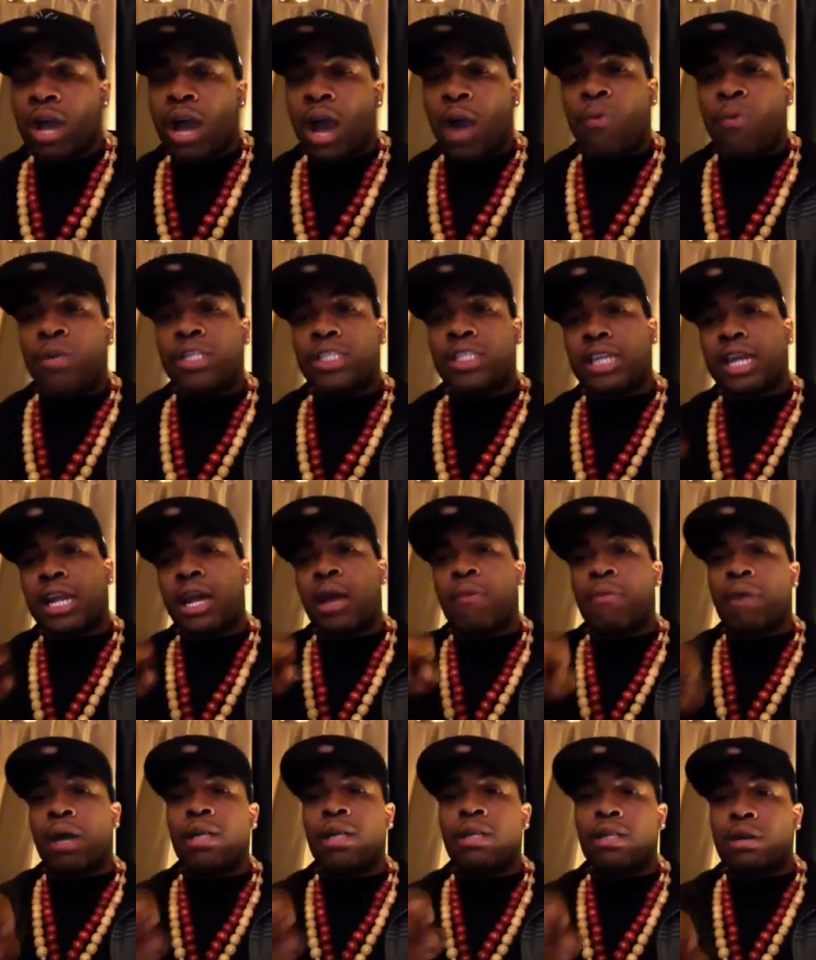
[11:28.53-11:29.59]
I want to shout out
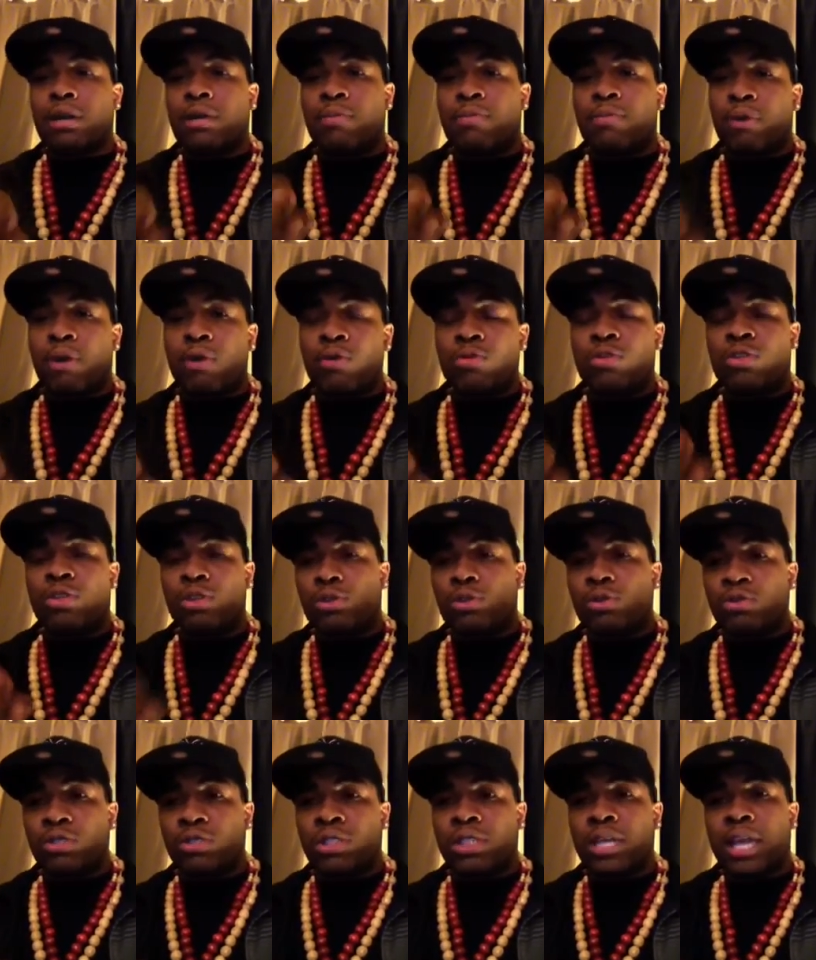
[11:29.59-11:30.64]
my little bro,
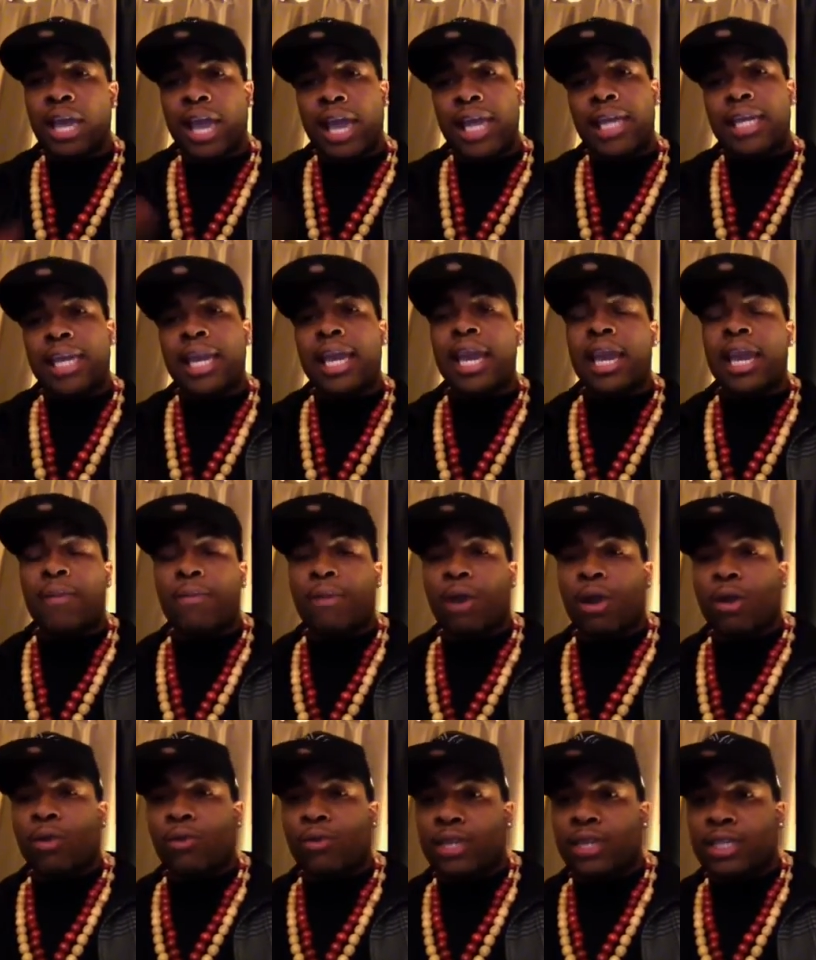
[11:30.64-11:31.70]
Deuce, aka
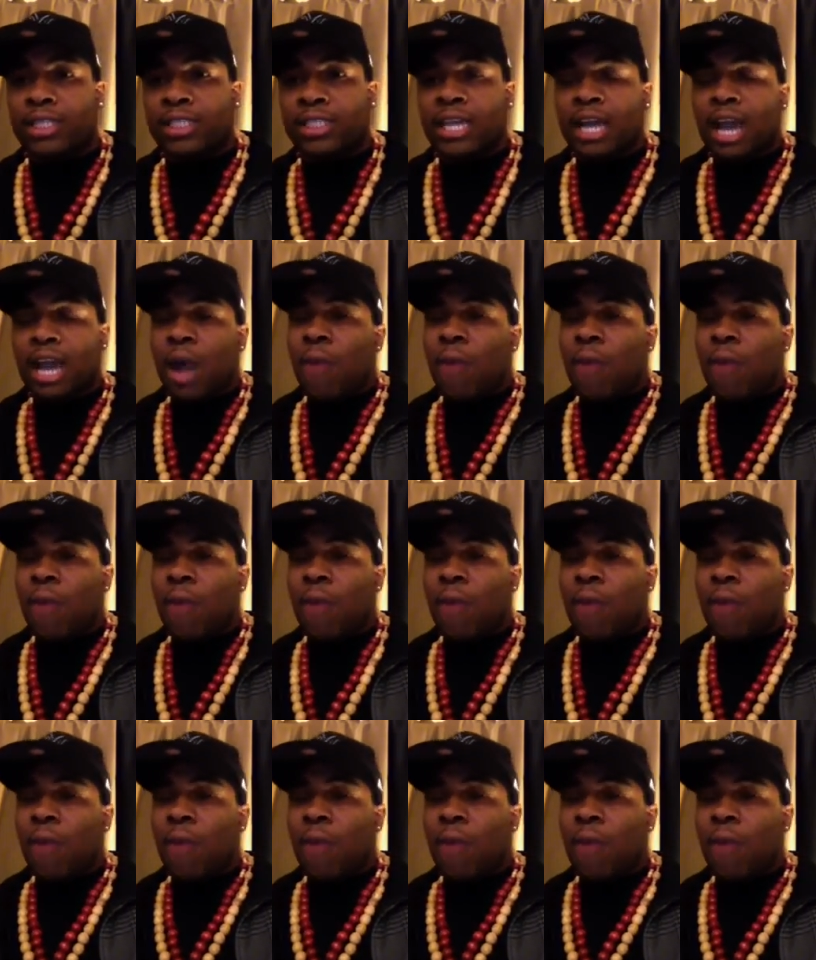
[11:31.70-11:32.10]
Maurice.